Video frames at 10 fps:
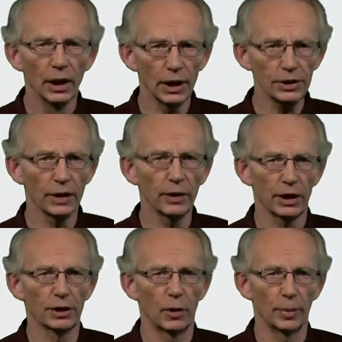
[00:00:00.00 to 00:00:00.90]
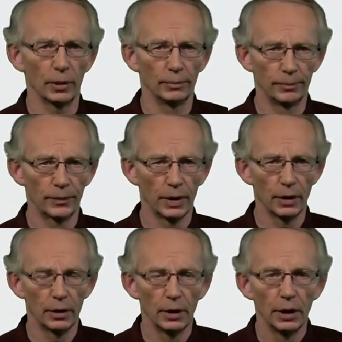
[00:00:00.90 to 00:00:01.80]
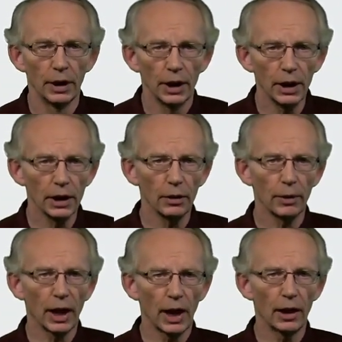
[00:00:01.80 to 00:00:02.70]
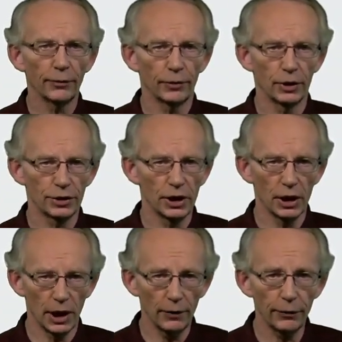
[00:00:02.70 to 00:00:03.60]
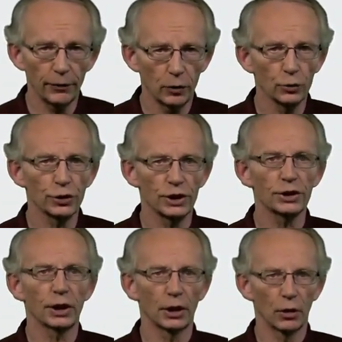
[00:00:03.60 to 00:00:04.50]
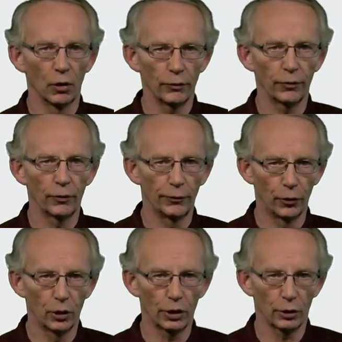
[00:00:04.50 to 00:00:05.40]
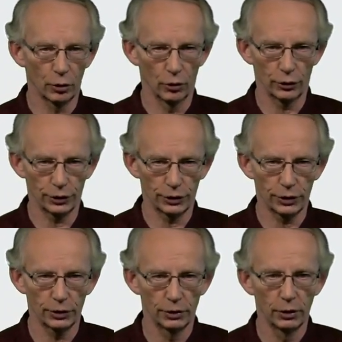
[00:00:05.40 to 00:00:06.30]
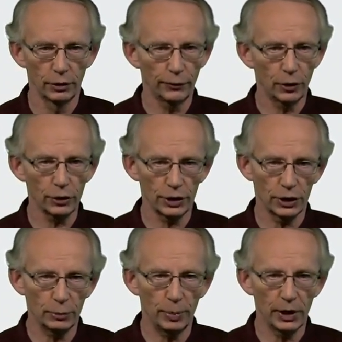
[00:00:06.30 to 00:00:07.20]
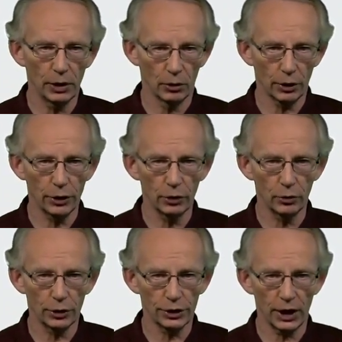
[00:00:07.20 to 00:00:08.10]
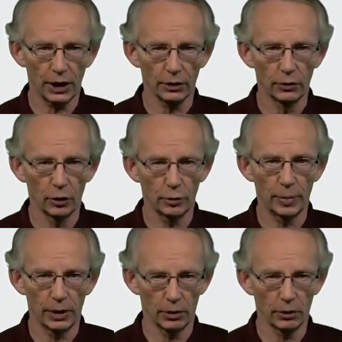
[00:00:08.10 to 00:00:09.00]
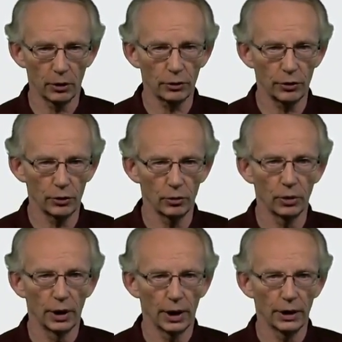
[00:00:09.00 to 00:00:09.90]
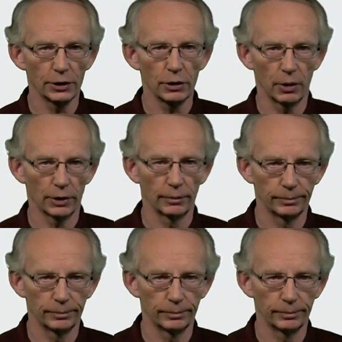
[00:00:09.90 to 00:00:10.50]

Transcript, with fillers: Let's give an example. Here we have a CNF consisting of four clauses. The first is P or Q, the second not P or not Q, and so on.